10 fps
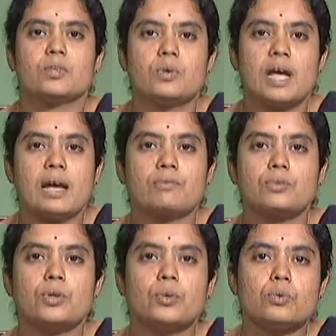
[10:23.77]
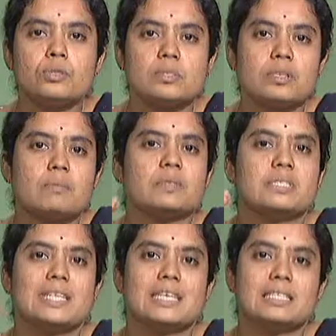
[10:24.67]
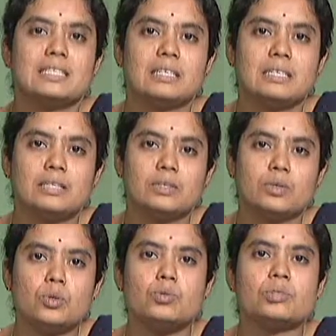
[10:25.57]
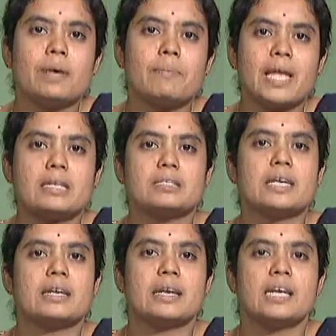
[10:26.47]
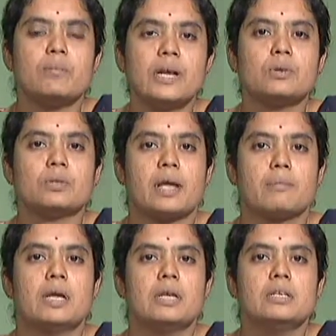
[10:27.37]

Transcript: You have to use do some extra treatment to them.